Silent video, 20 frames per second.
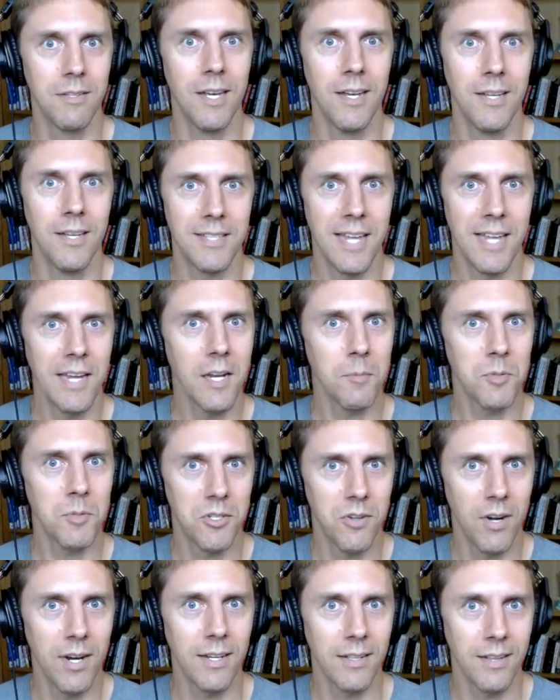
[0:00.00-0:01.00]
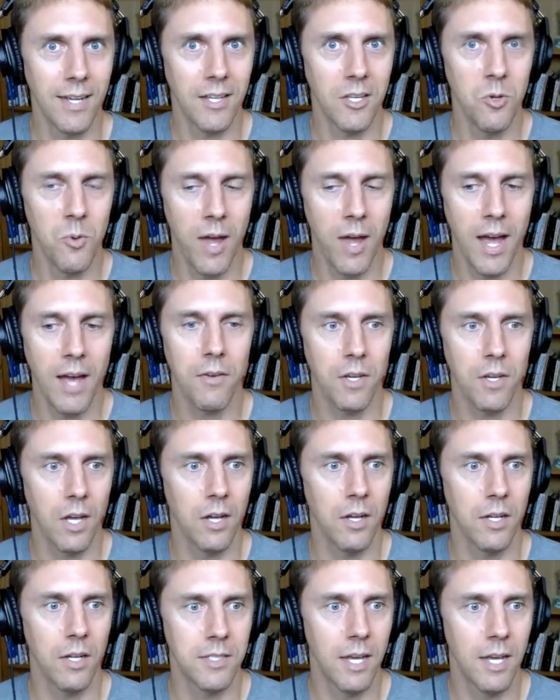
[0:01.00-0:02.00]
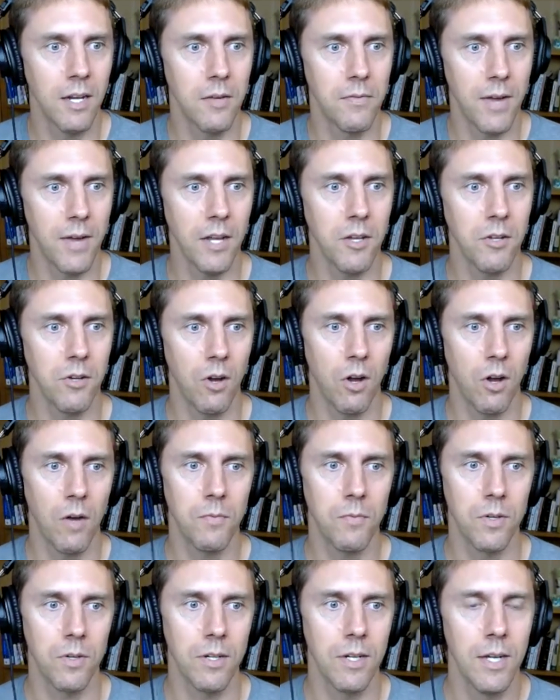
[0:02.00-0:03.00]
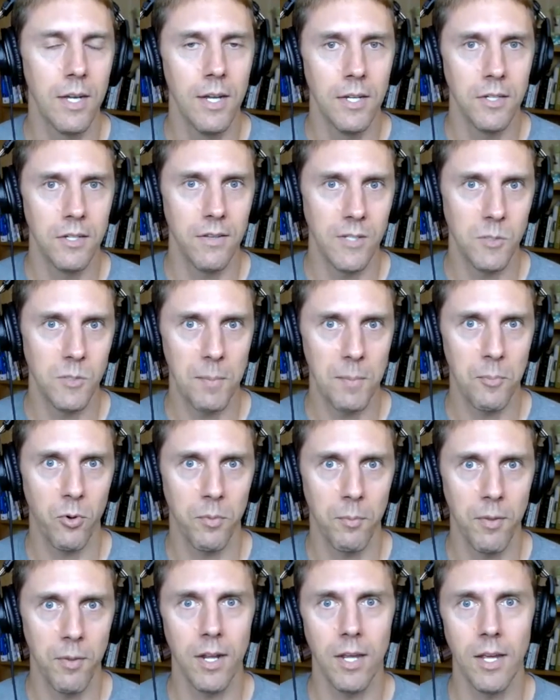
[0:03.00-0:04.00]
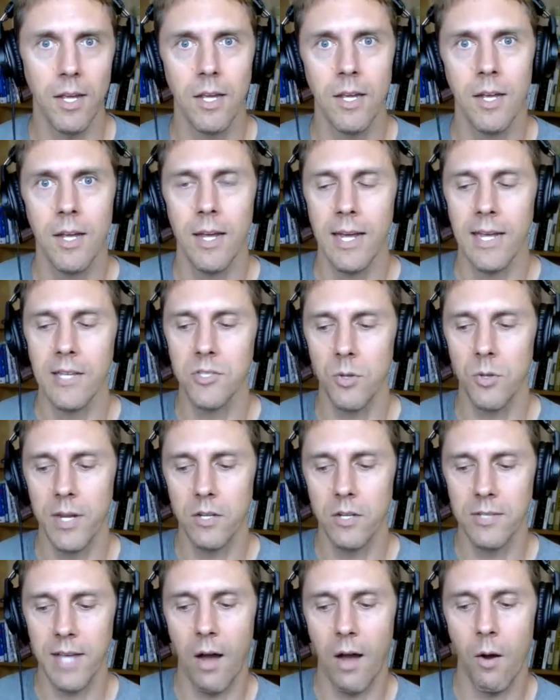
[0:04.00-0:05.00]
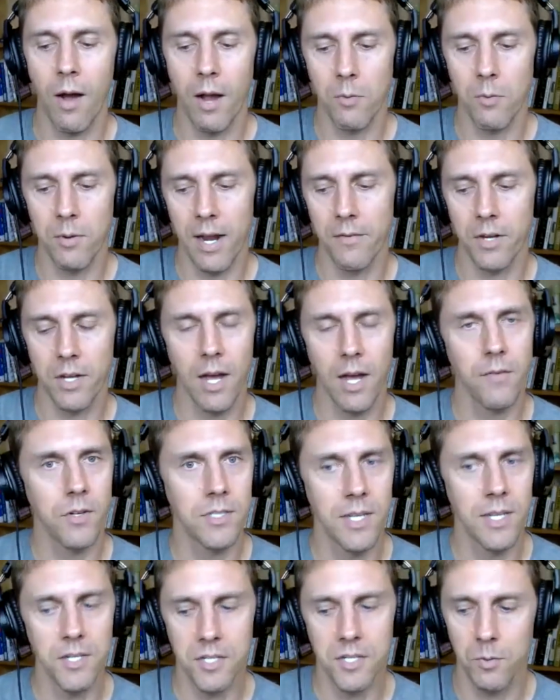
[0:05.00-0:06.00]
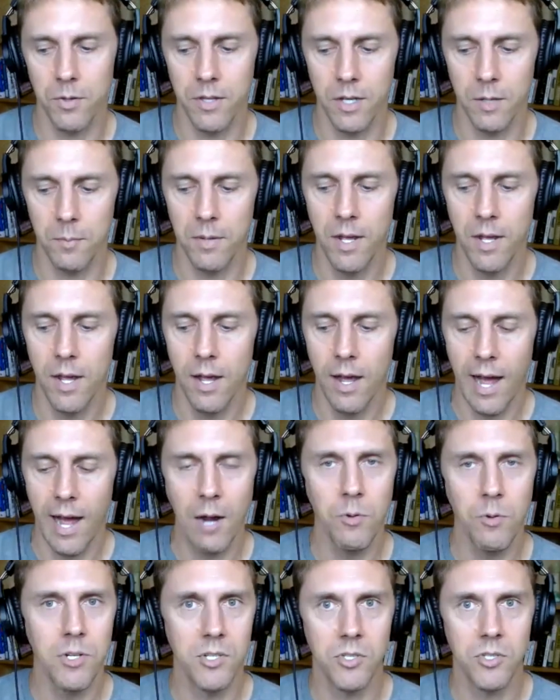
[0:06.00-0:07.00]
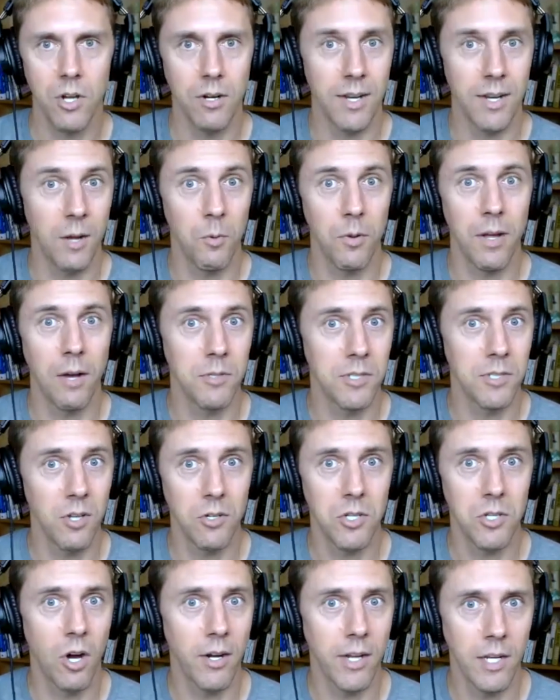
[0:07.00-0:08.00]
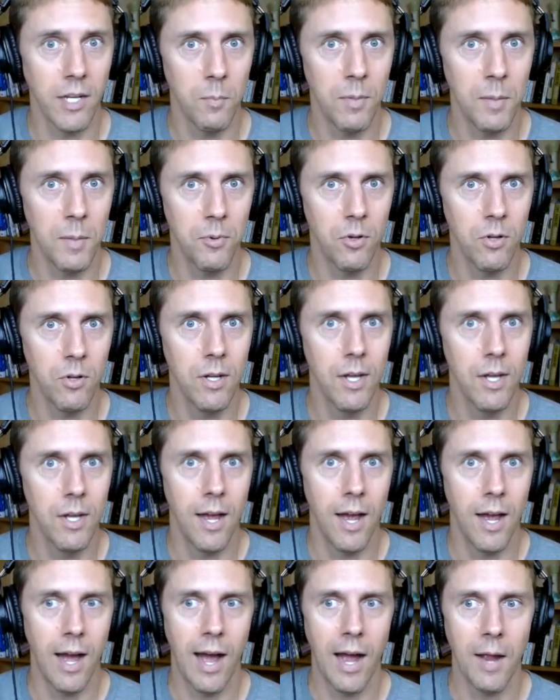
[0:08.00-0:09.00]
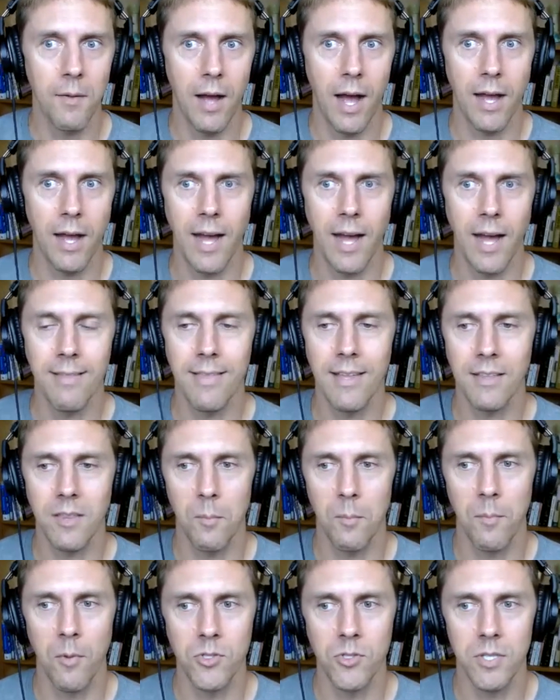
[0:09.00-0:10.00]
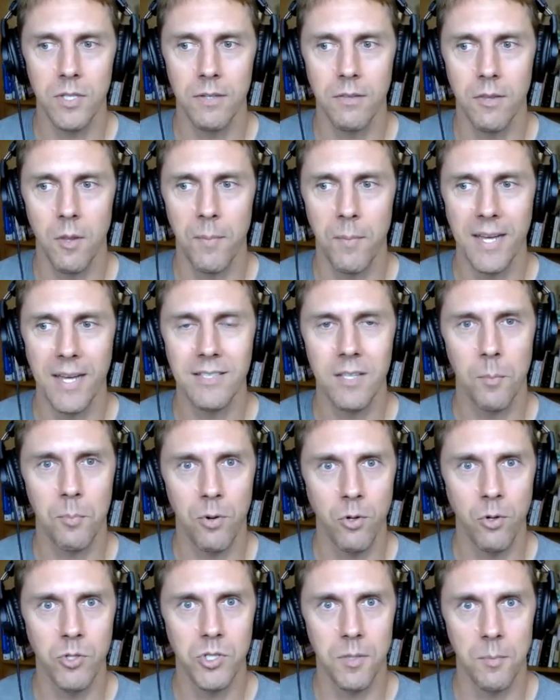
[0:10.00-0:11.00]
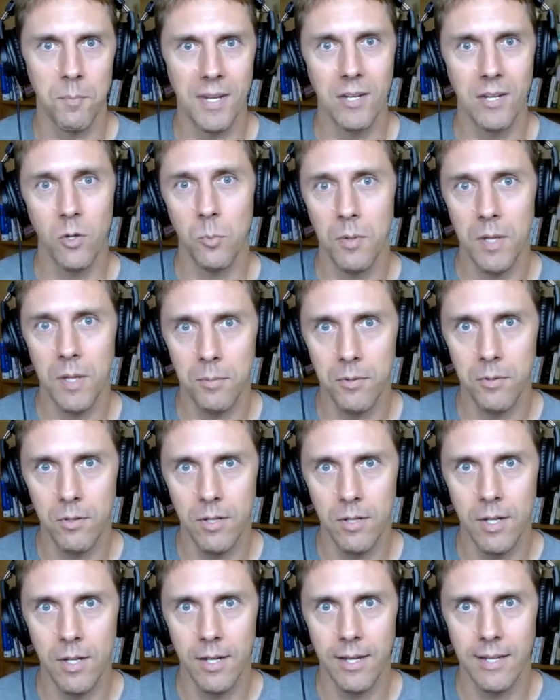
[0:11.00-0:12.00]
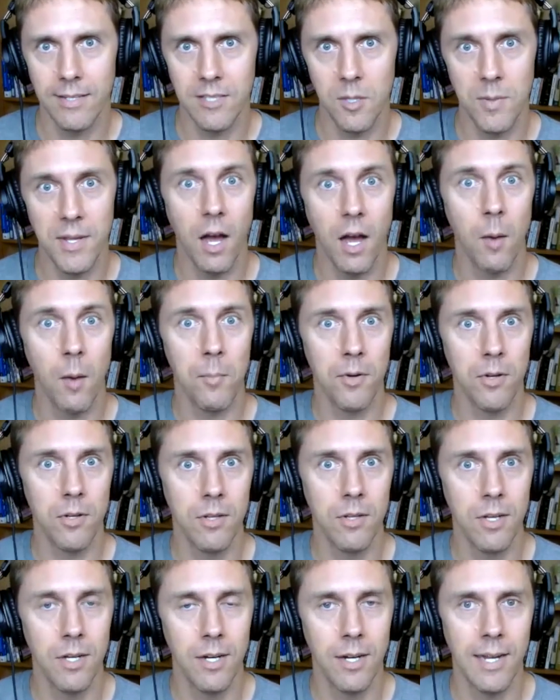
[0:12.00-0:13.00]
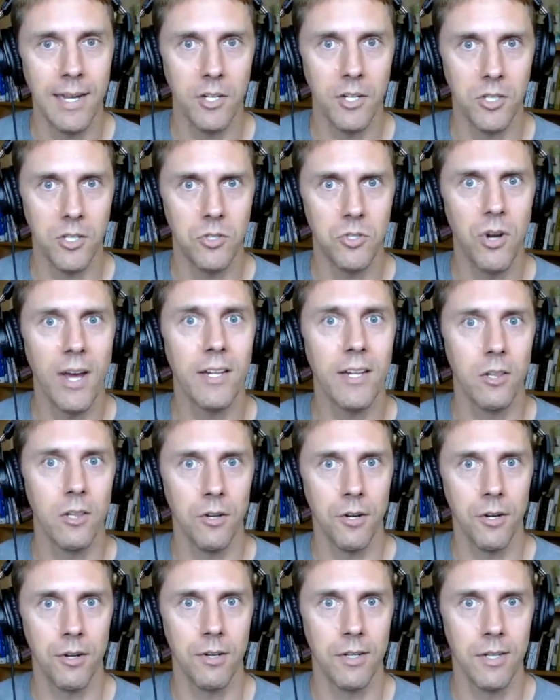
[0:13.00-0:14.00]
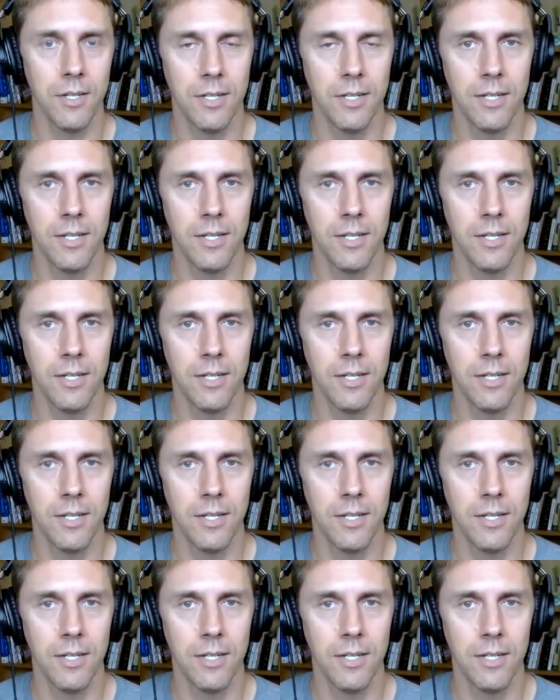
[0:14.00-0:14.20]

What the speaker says: stand up straight. Like, you have a ton of value to offer to these people with money. And so here's how I would have a conversation with them. I would start talking to people. I think the best approach to meet new people is to be humble and to try to learn.